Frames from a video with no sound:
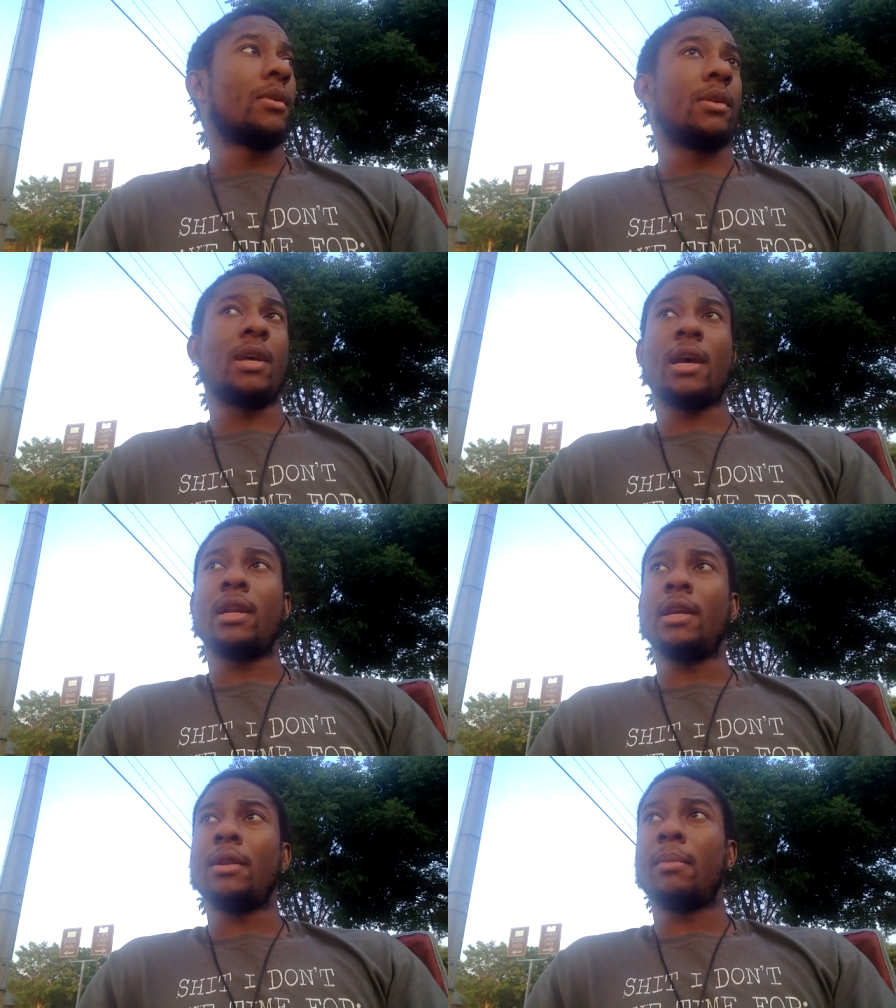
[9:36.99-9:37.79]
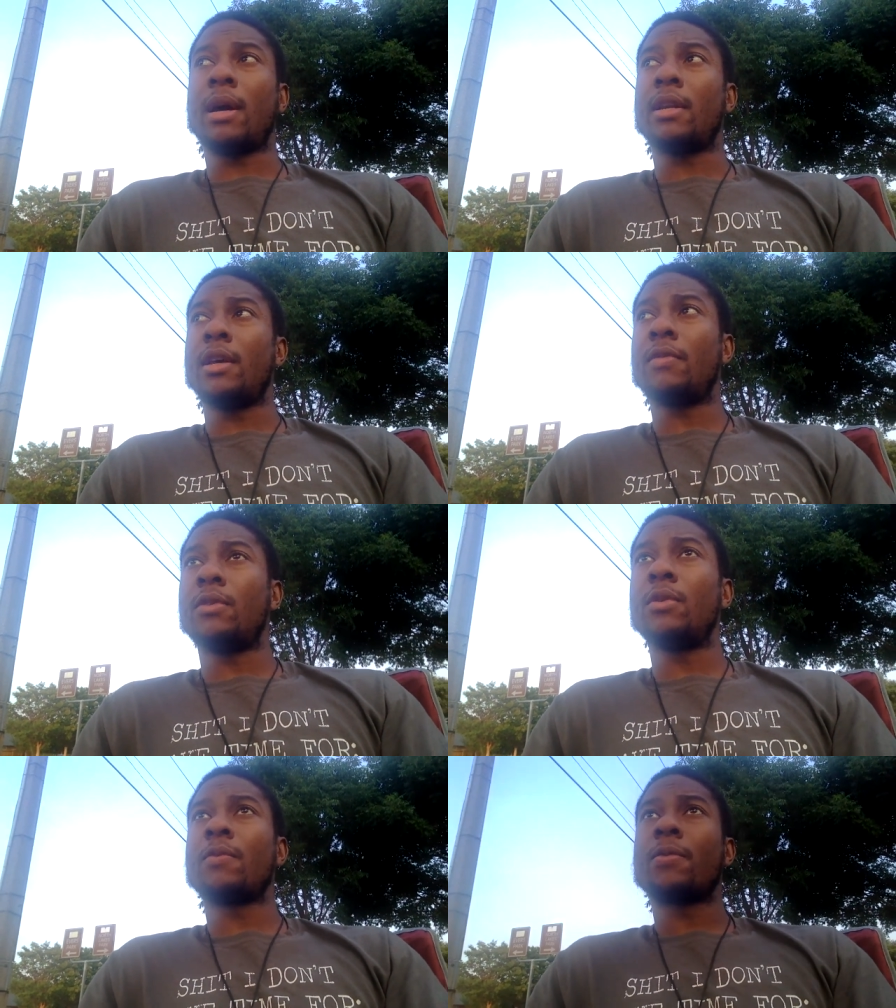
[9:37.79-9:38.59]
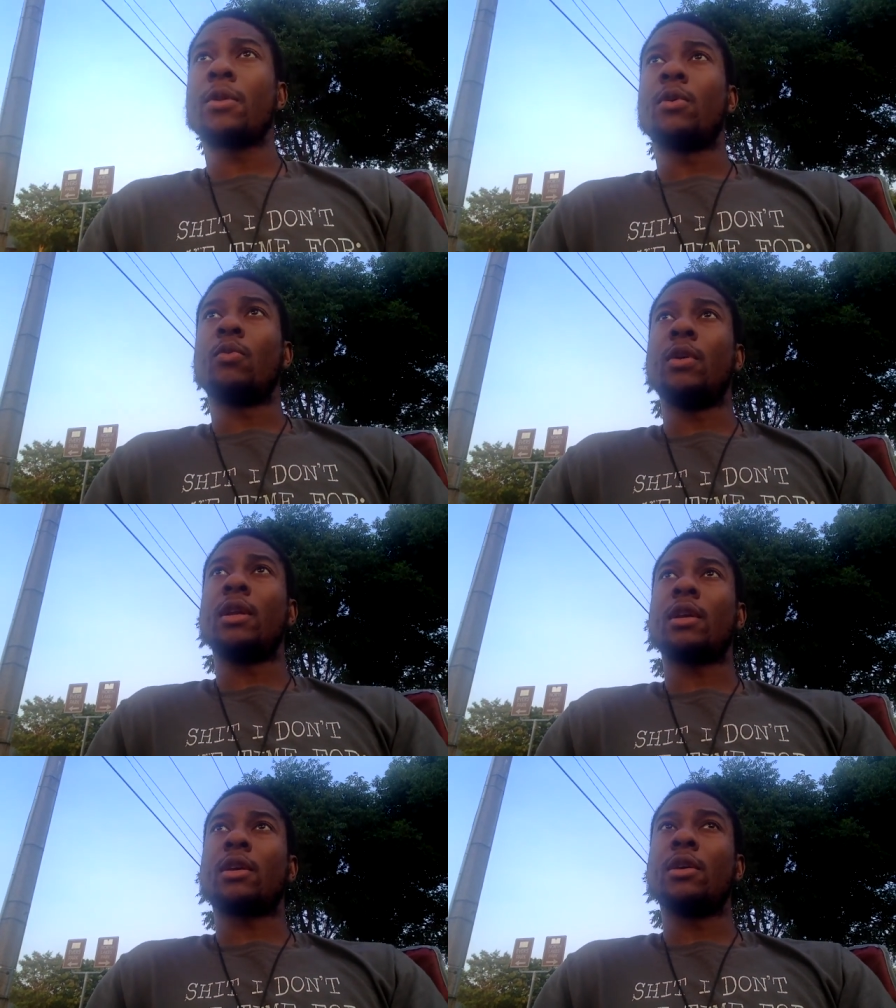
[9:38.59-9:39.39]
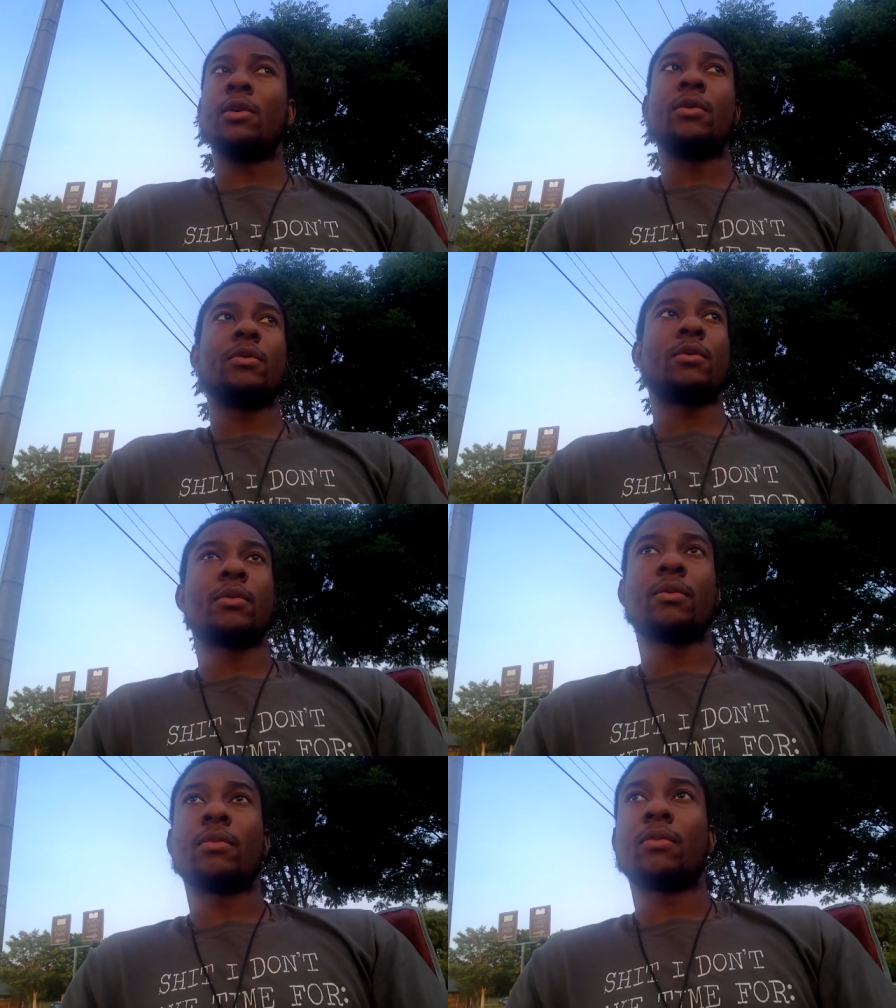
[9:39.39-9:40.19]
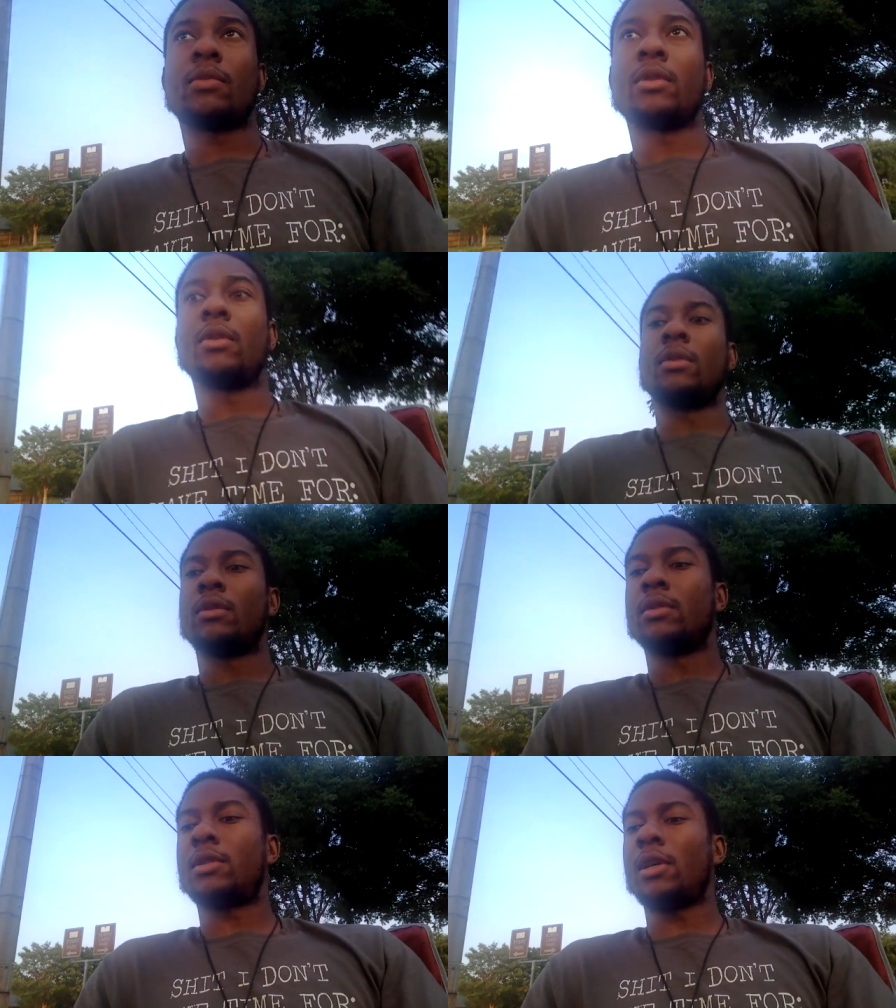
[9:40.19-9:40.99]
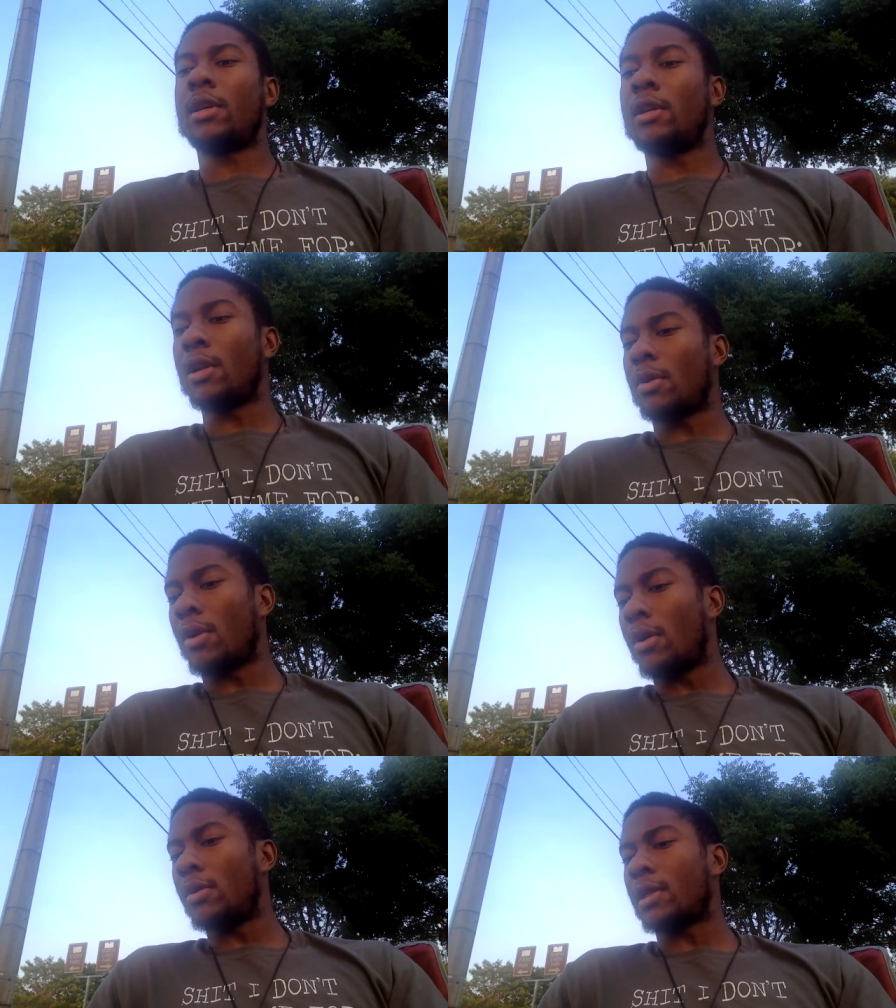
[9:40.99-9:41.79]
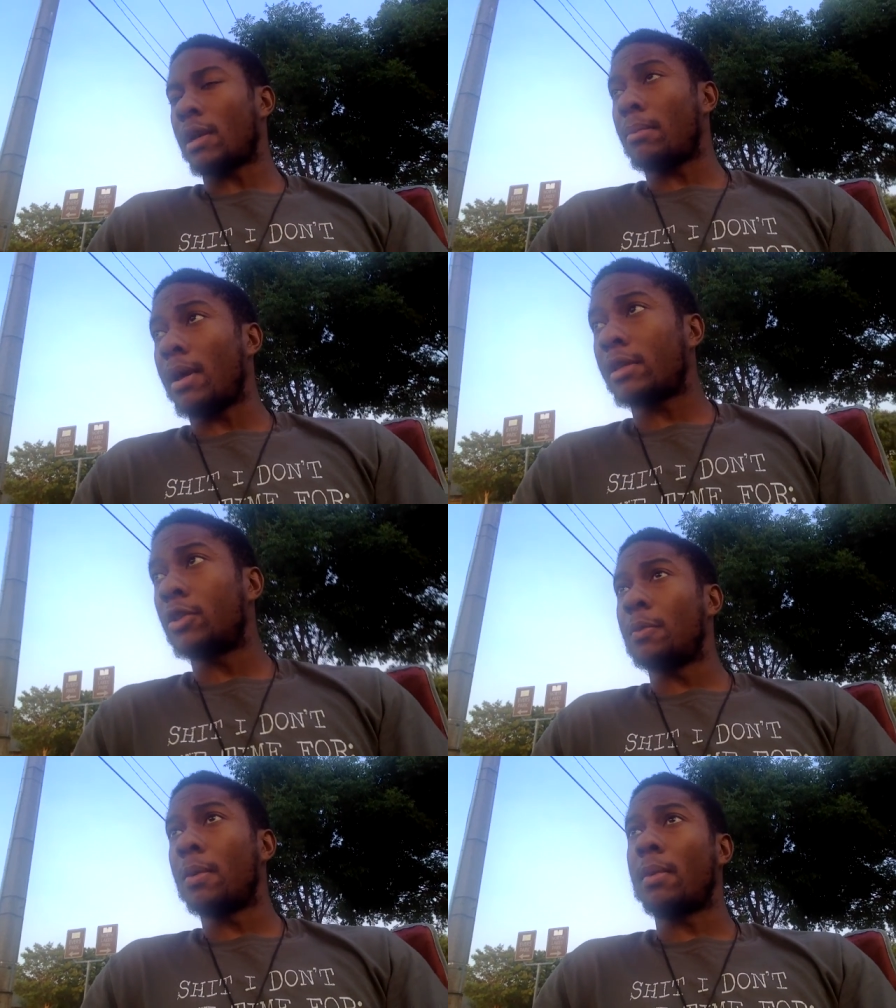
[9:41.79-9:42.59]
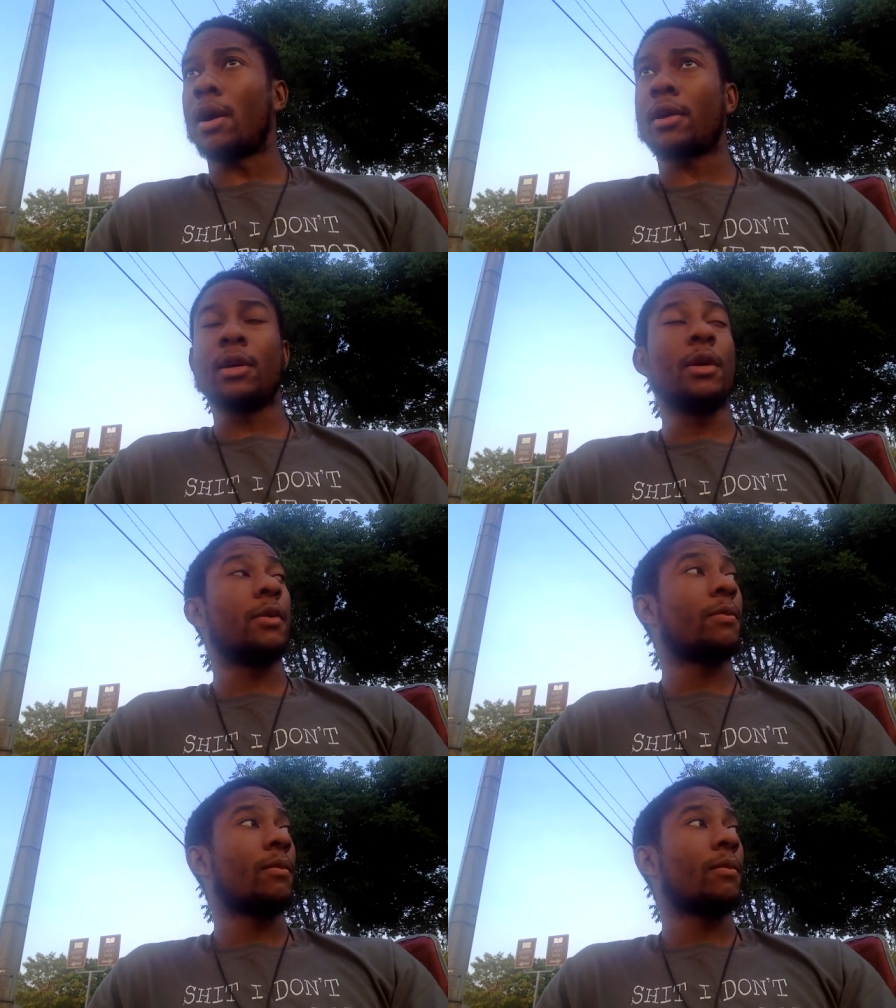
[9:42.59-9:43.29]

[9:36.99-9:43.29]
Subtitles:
That Edomite devil went and killed 10 Negroes at a black supermarket.